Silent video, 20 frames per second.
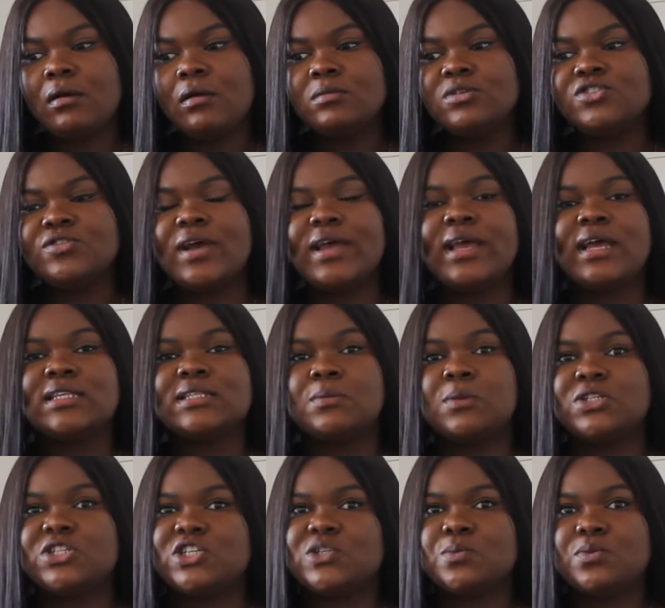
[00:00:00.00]
Try as
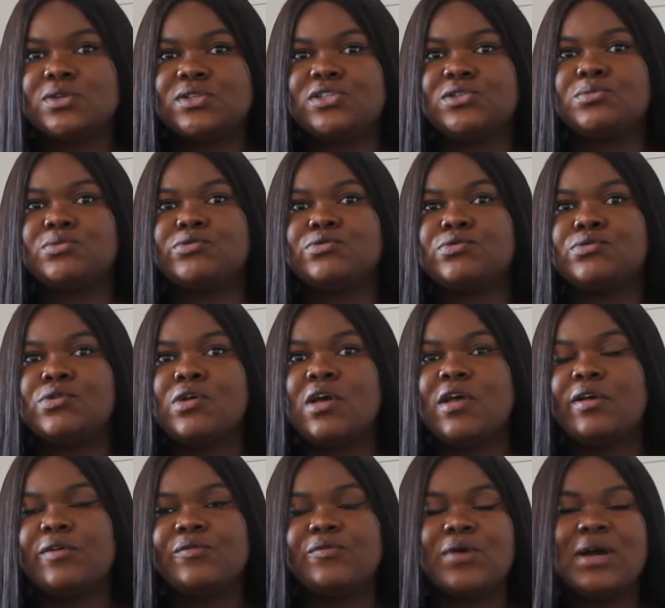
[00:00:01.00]
much as possible
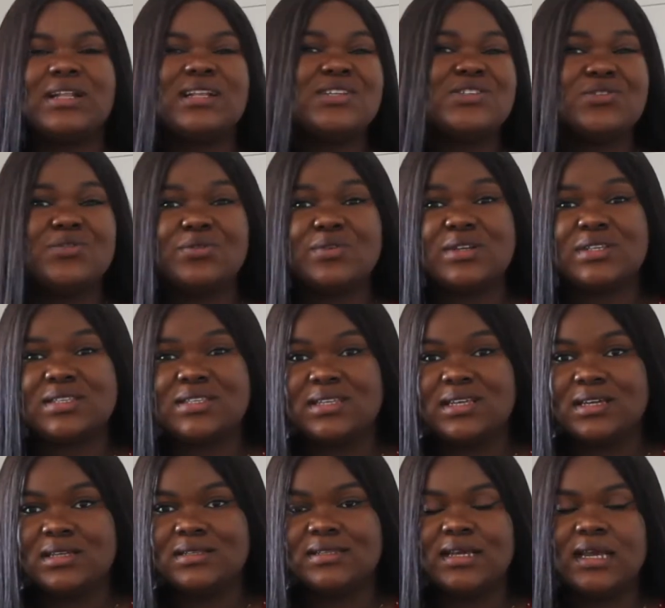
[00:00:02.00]
for at least the first
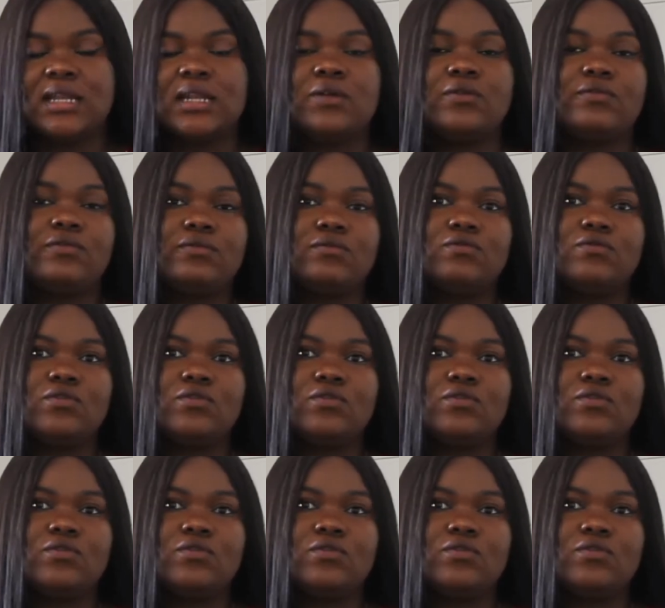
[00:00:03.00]
year to kind of